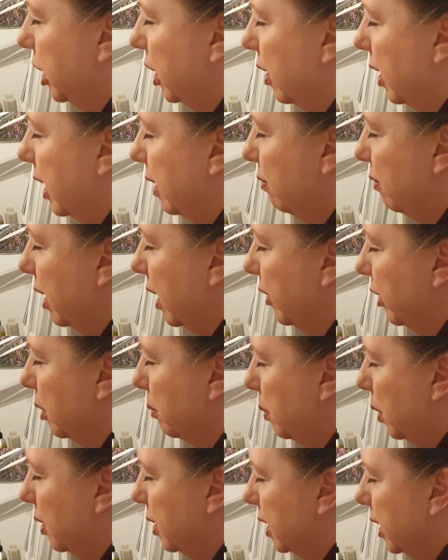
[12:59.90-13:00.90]
going around the
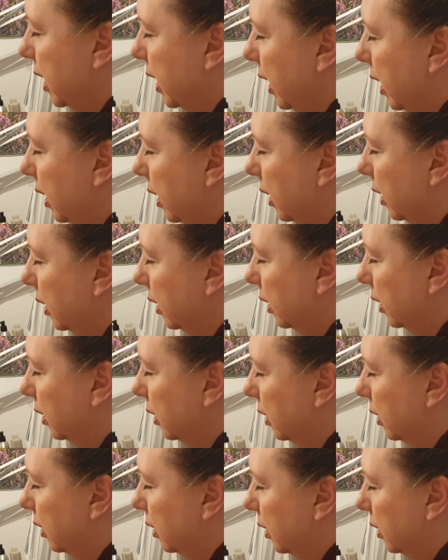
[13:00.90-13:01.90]
body,
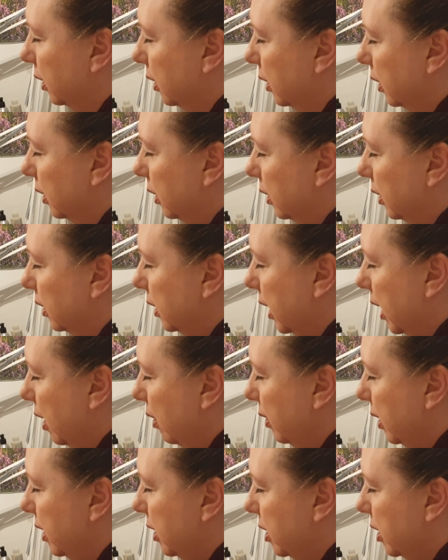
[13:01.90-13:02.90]

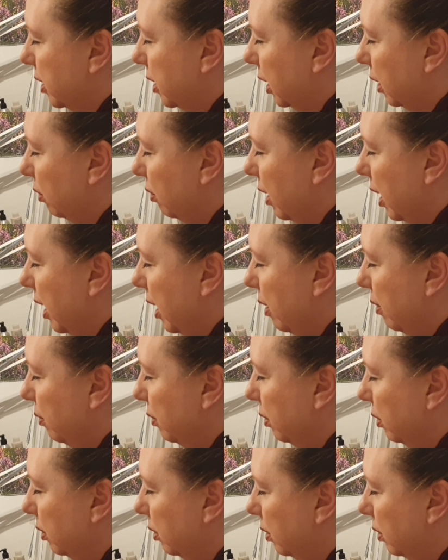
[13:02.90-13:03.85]
down into the crown,